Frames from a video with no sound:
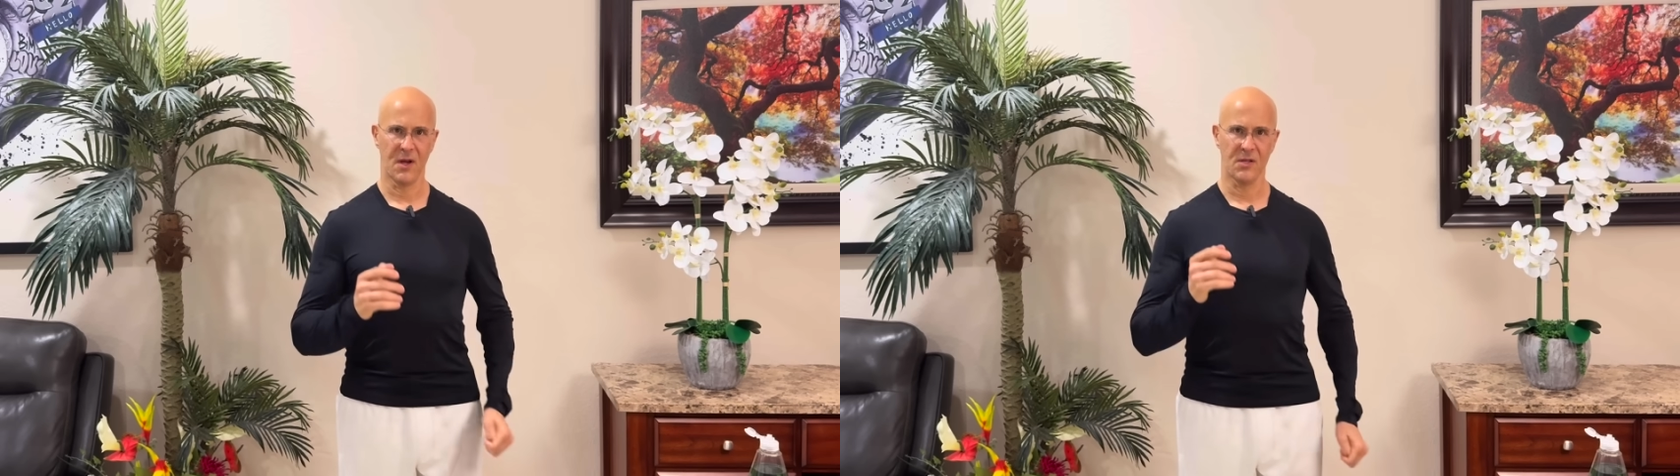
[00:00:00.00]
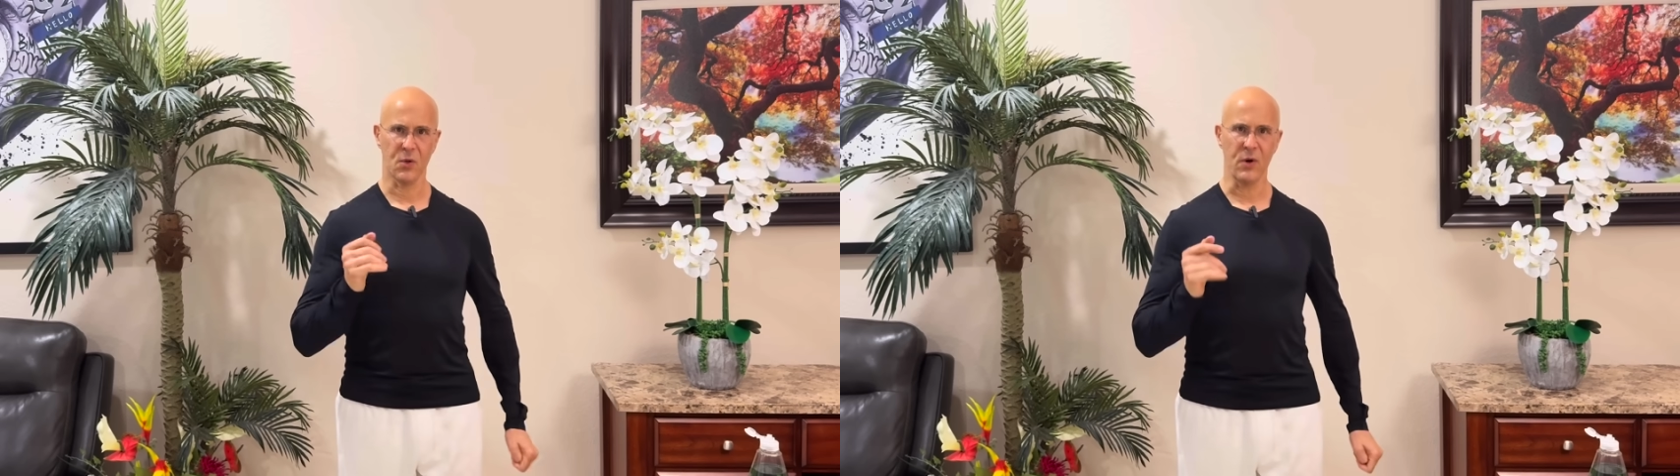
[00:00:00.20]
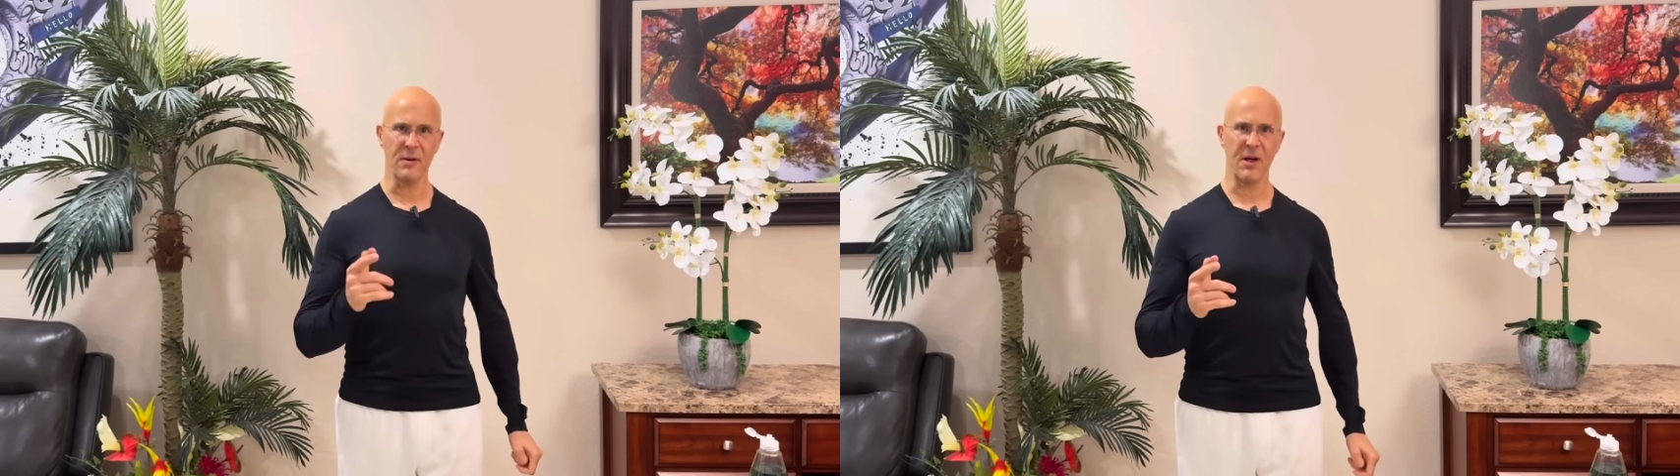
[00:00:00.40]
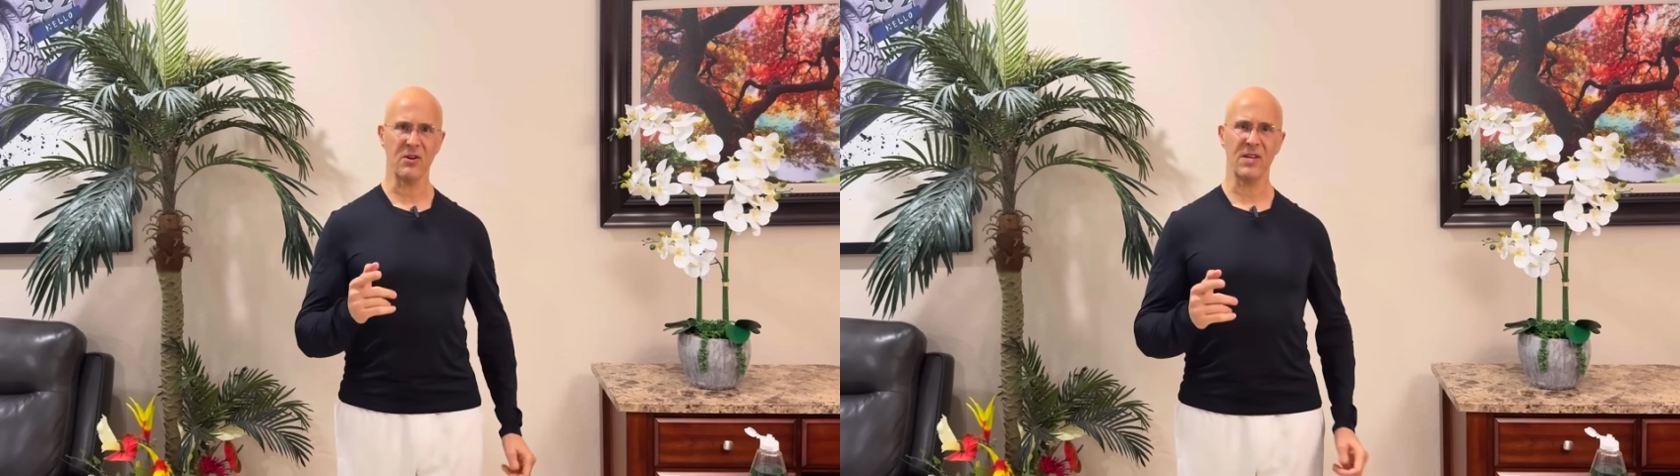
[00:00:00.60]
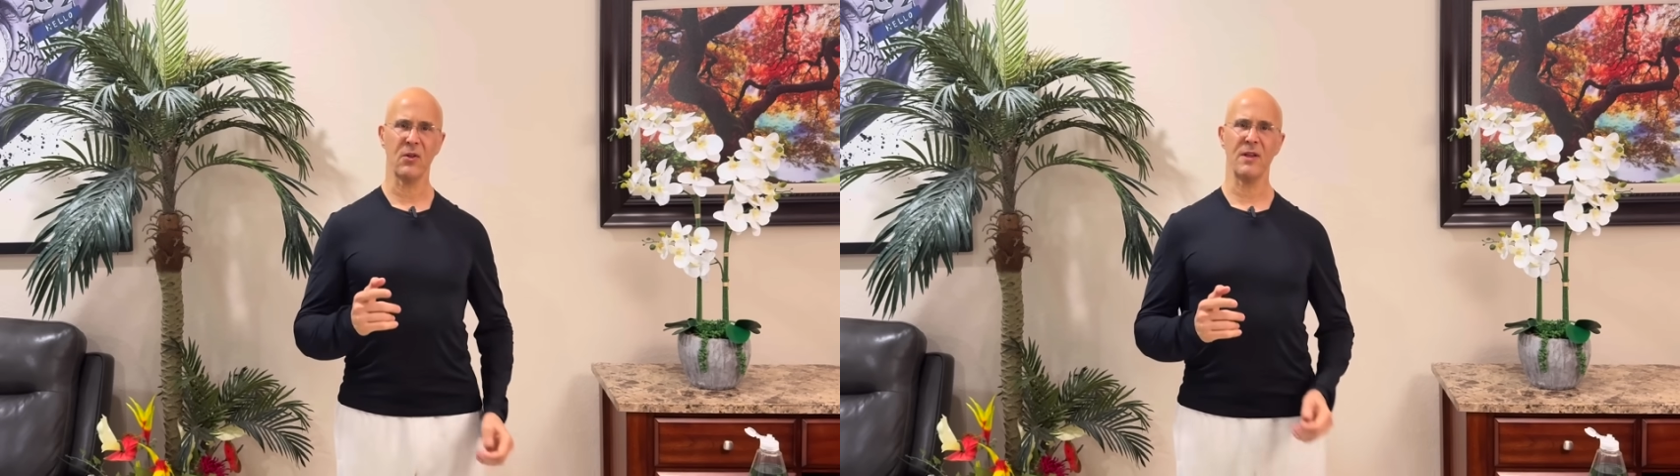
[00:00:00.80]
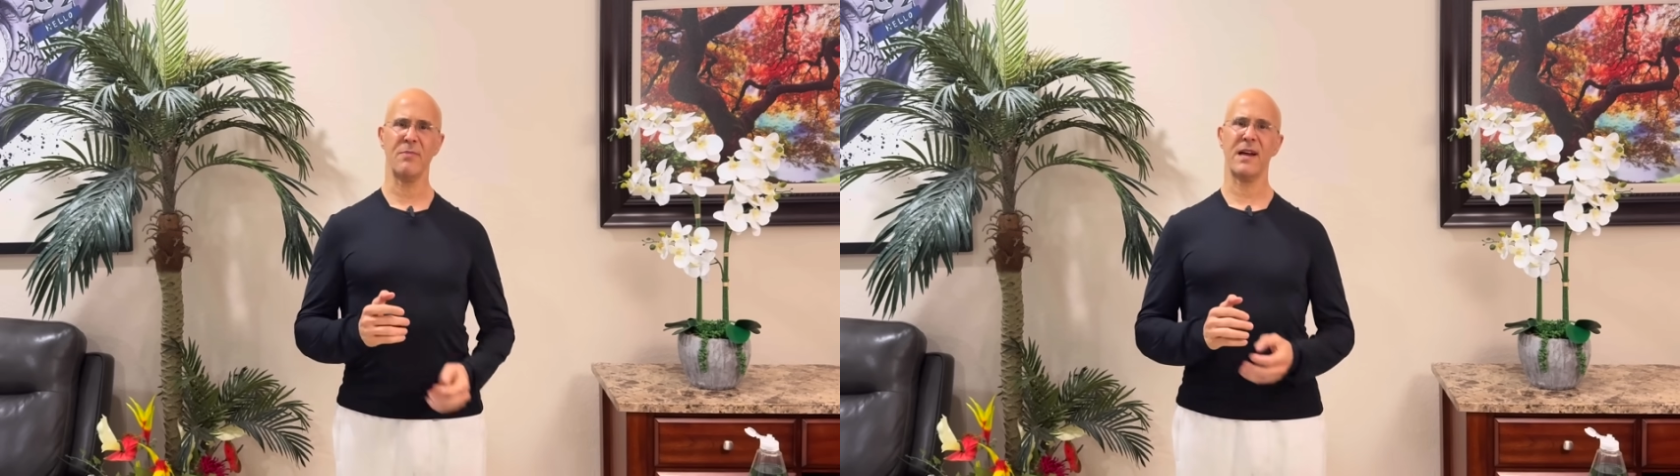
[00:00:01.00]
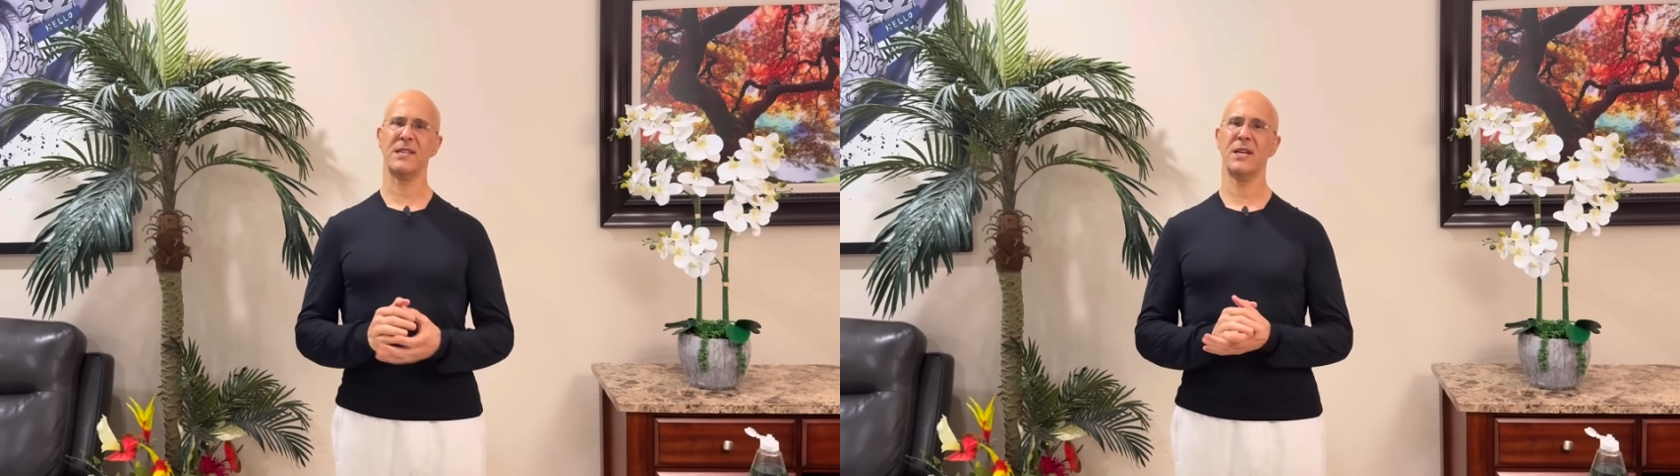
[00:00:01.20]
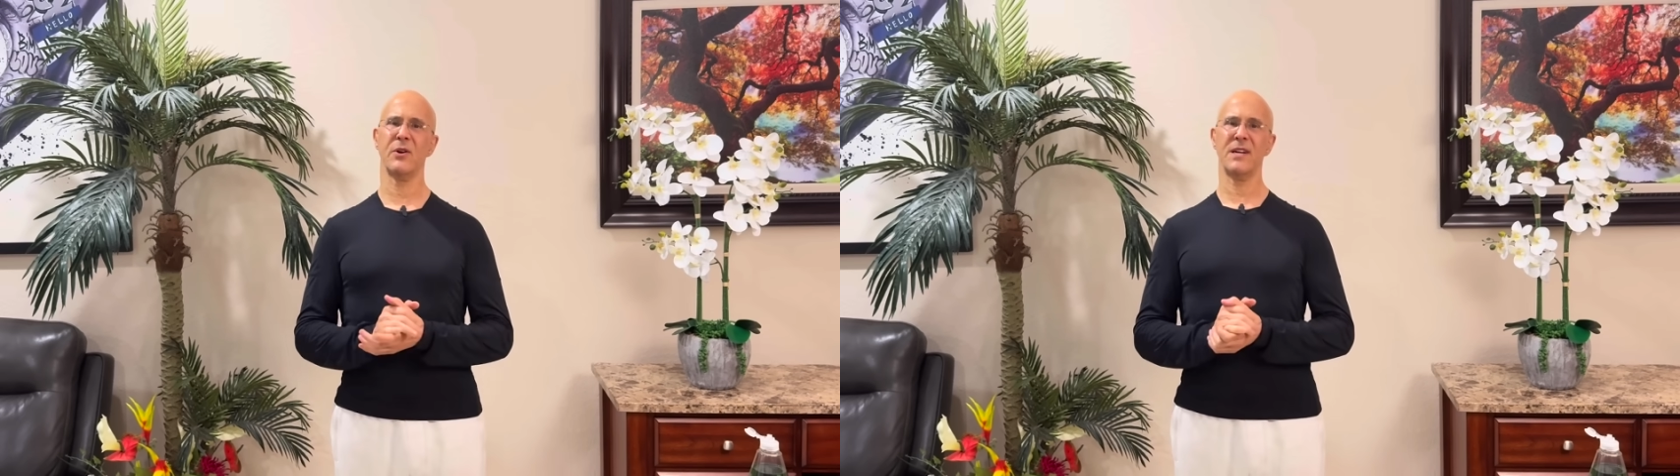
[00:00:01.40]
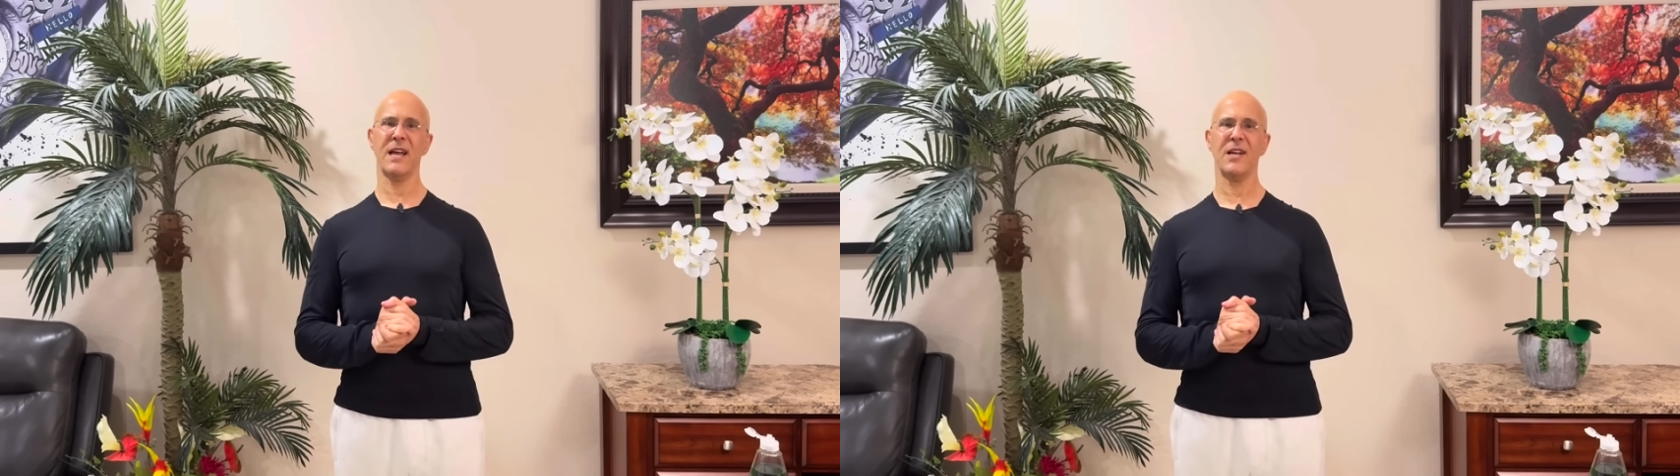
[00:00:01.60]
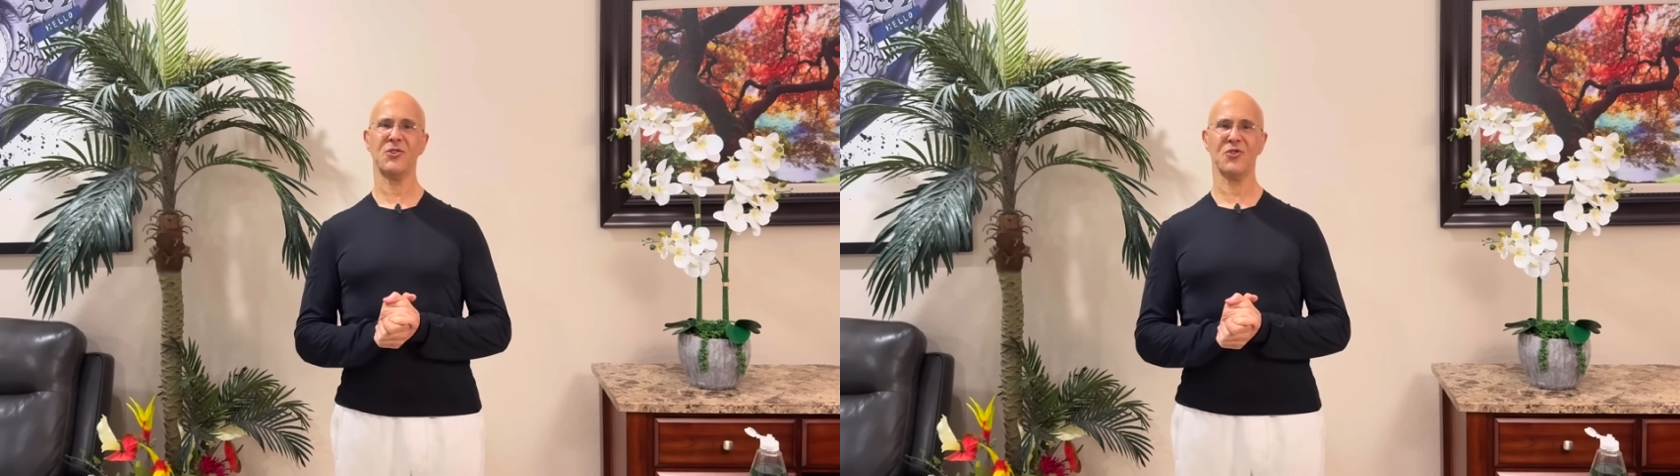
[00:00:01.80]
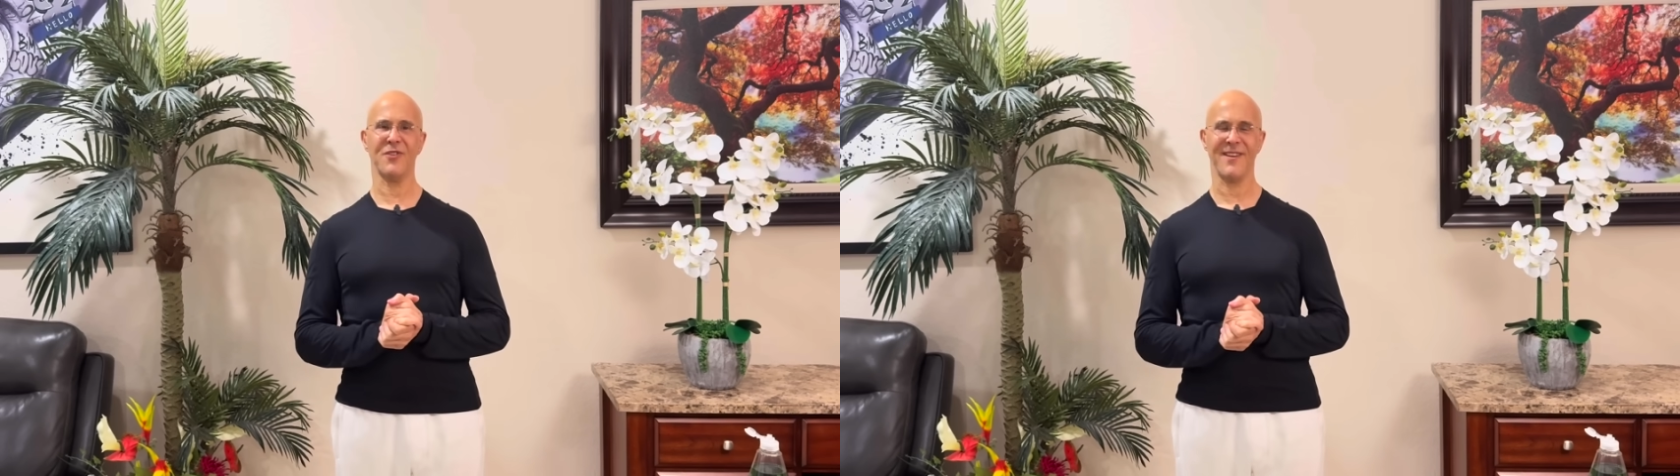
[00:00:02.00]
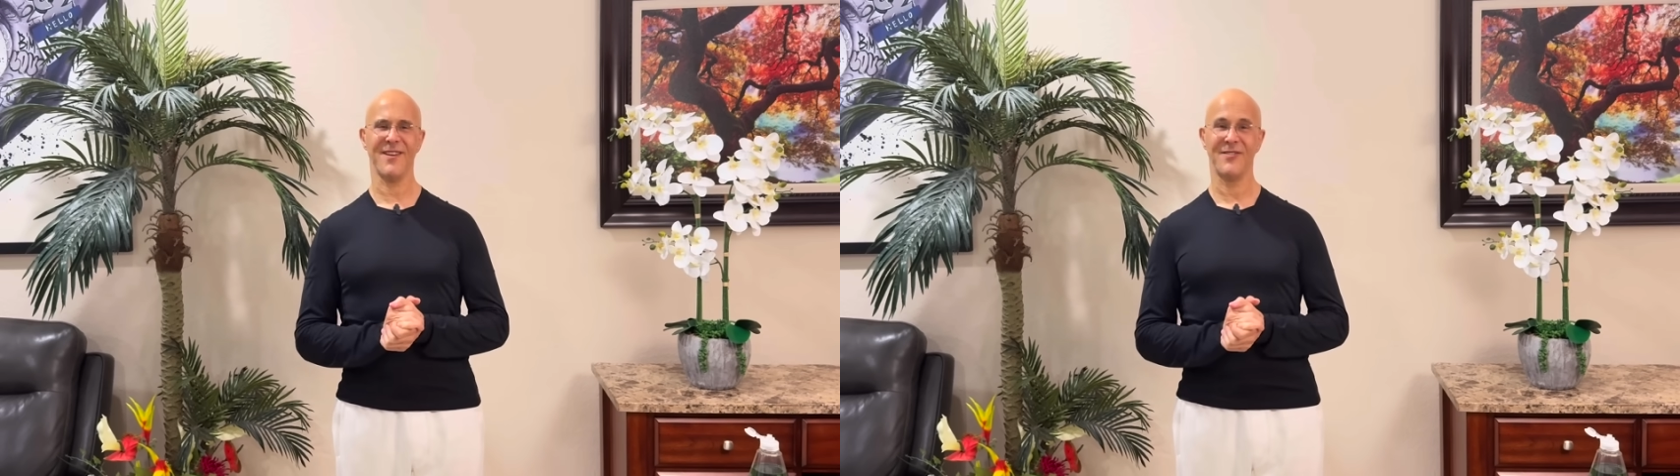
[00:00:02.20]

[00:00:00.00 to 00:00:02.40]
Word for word: So what about killing bacteria naturally?